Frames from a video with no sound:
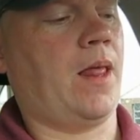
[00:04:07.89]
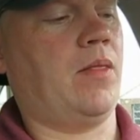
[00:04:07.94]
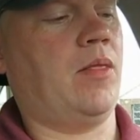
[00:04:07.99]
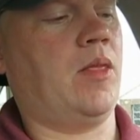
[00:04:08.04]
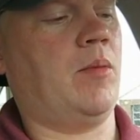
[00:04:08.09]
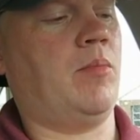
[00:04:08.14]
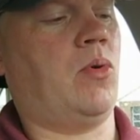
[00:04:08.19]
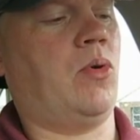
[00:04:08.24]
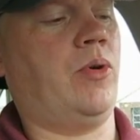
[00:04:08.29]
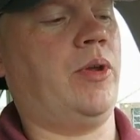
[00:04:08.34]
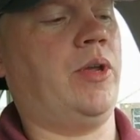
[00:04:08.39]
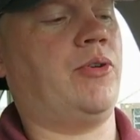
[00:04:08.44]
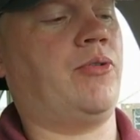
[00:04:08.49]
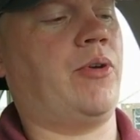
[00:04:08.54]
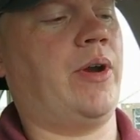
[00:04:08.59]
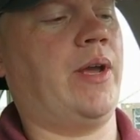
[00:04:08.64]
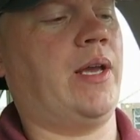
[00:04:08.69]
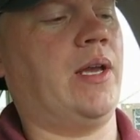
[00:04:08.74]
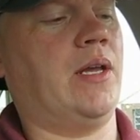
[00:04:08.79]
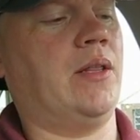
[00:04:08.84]
The more you
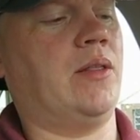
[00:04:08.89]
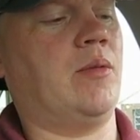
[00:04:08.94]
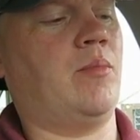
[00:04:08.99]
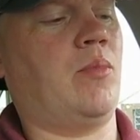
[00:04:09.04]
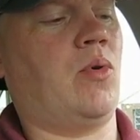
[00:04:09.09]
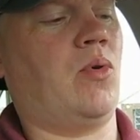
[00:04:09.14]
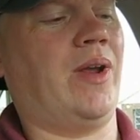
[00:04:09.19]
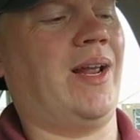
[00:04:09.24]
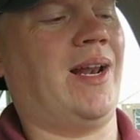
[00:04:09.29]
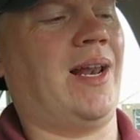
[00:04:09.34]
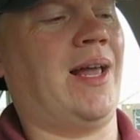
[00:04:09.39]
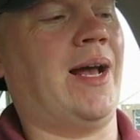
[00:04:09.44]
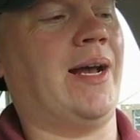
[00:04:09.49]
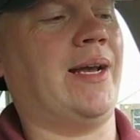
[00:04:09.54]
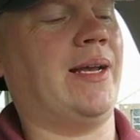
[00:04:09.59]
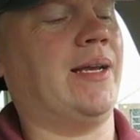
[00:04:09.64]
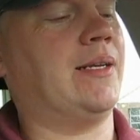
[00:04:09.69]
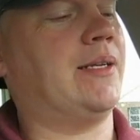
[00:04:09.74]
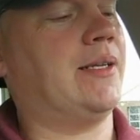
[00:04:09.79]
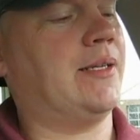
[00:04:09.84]
drink it, the more you
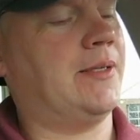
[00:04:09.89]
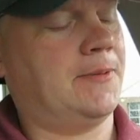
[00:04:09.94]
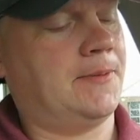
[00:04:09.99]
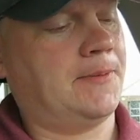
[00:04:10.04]
like it.